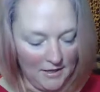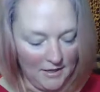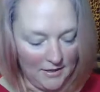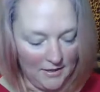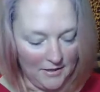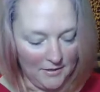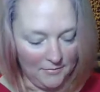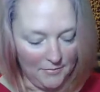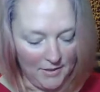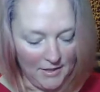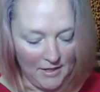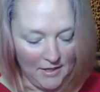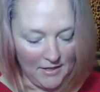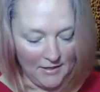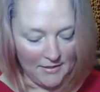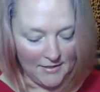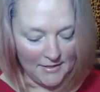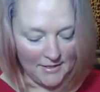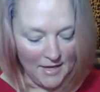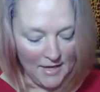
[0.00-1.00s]
um, but
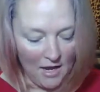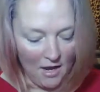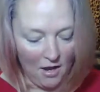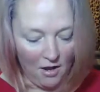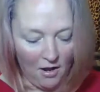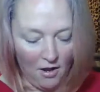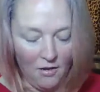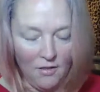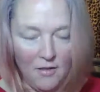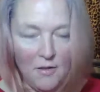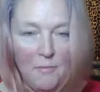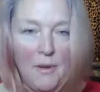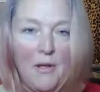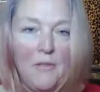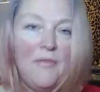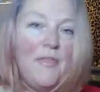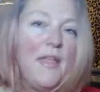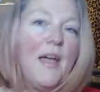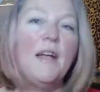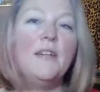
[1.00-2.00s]
it's all
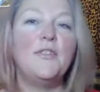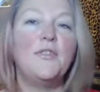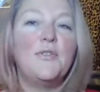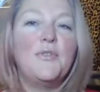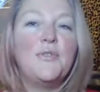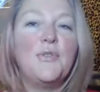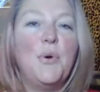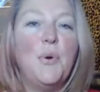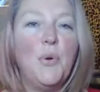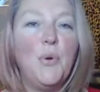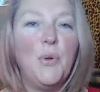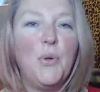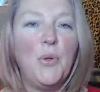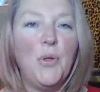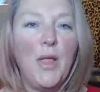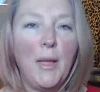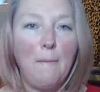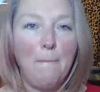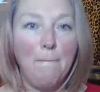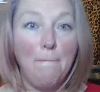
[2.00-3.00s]
about that
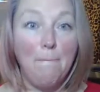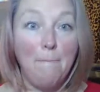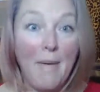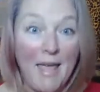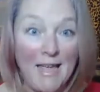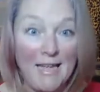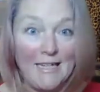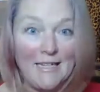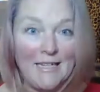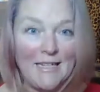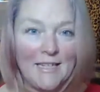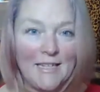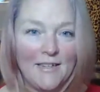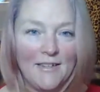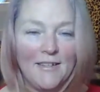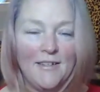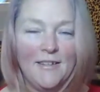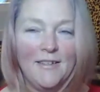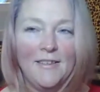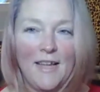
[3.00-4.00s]
soul mate.
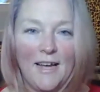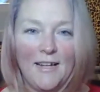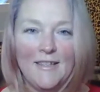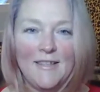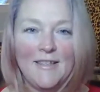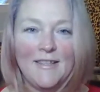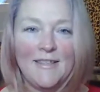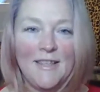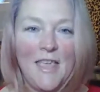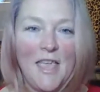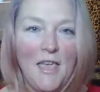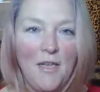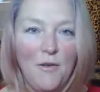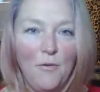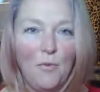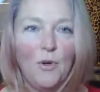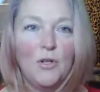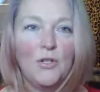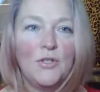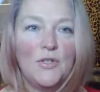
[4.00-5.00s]
That's the key word,